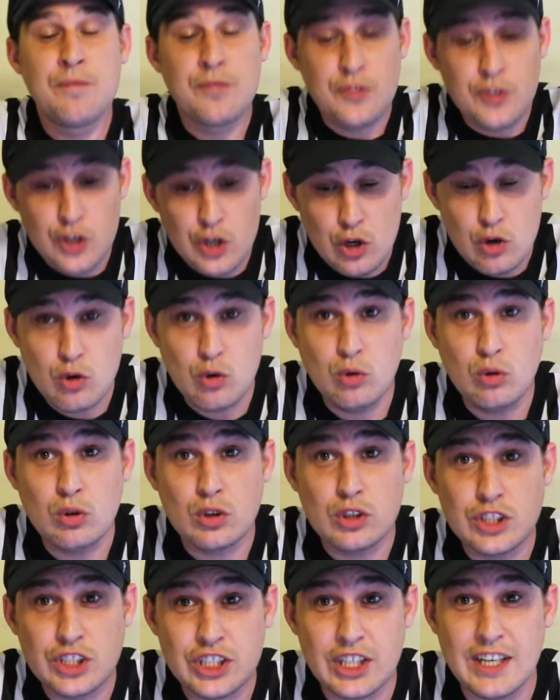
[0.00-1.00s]
You
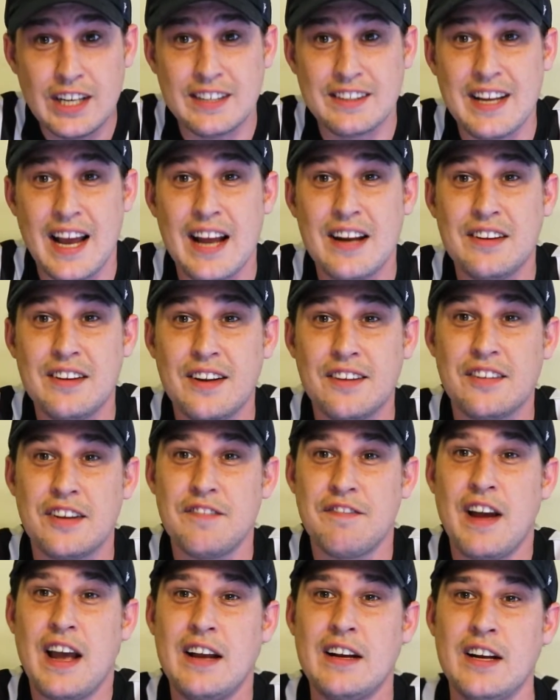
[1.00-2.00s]
should attend this
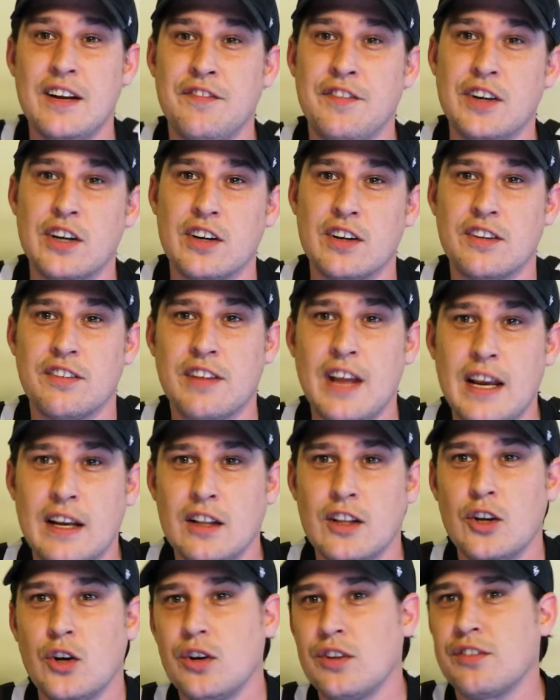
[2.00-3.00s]
event if you're in St.
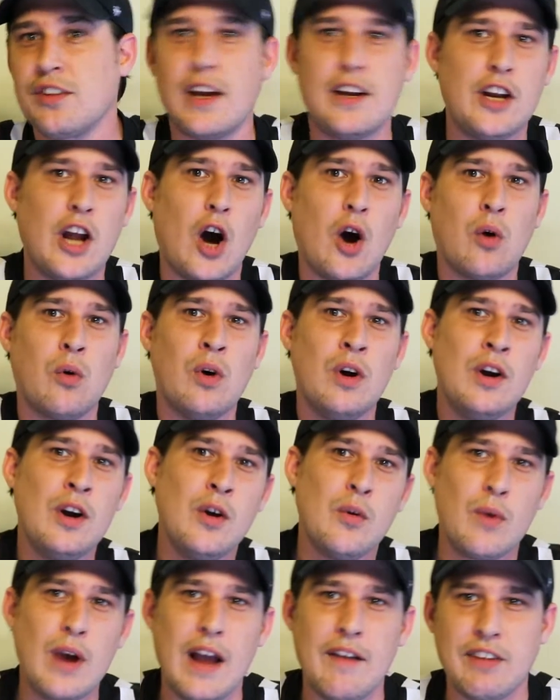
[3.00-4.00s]
Louis. I know
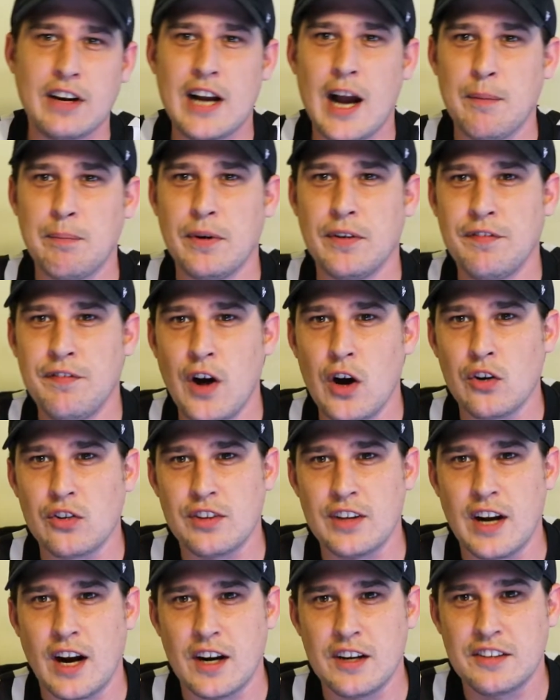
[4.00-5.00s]
we have a couple folks
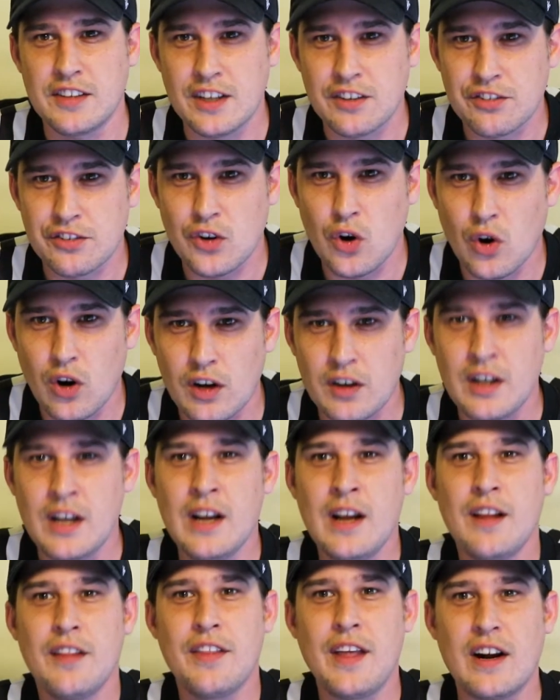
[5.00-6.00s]
in our Discord
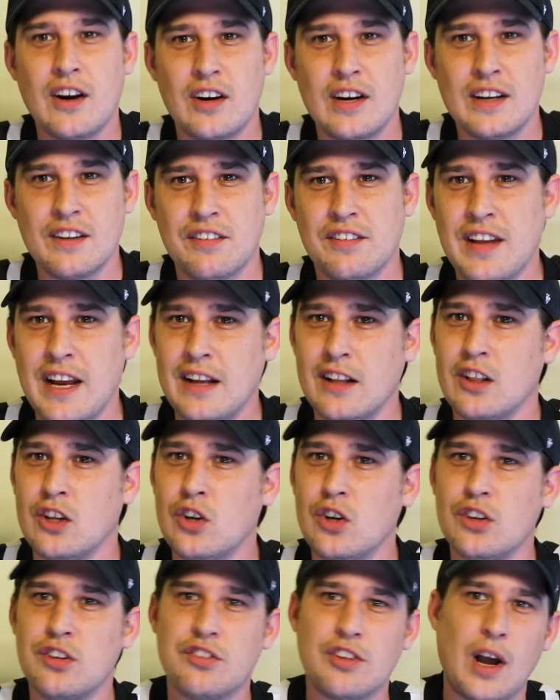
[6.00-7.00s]
that are in St.
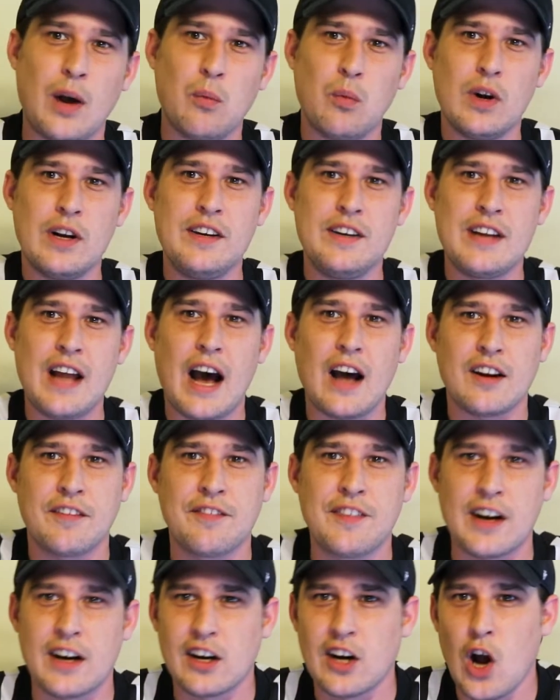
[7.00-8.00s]
Louis, so I wouldn't doubt if
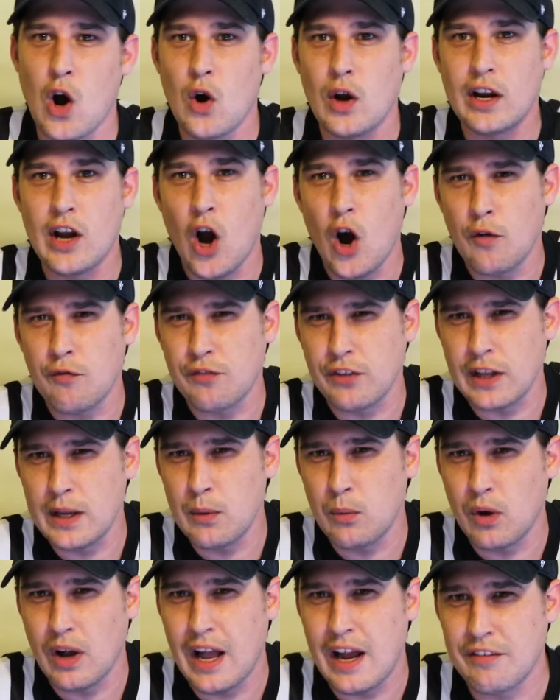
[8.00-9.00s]
they're going. Hopefully
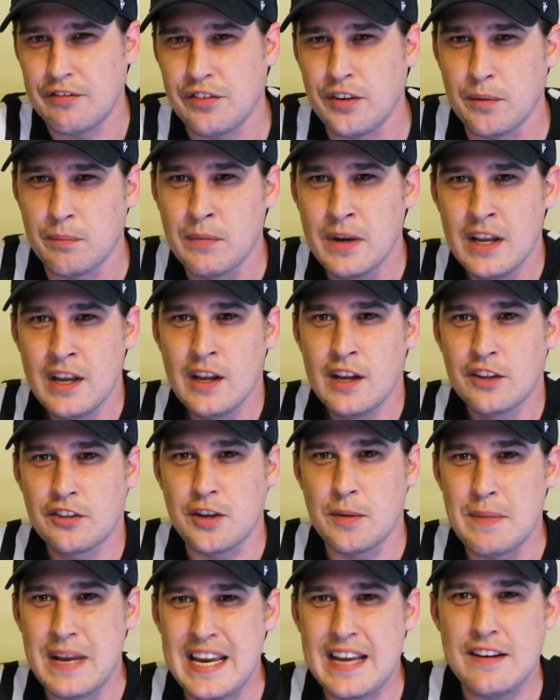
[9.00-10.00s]
we'll have
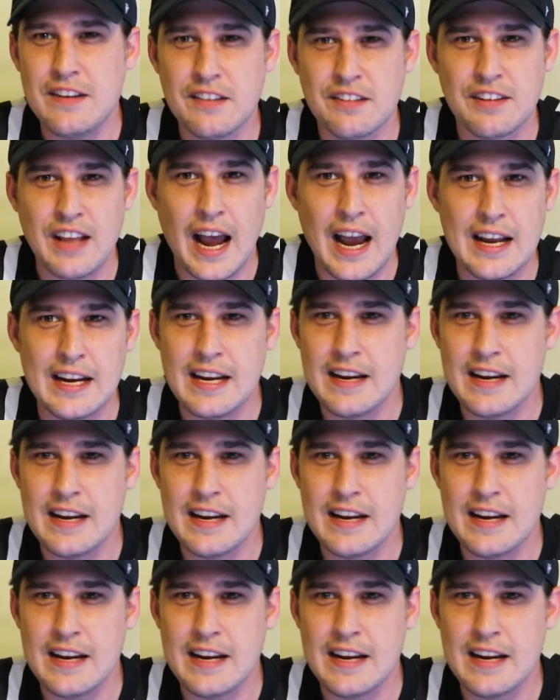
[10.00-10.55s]
some inside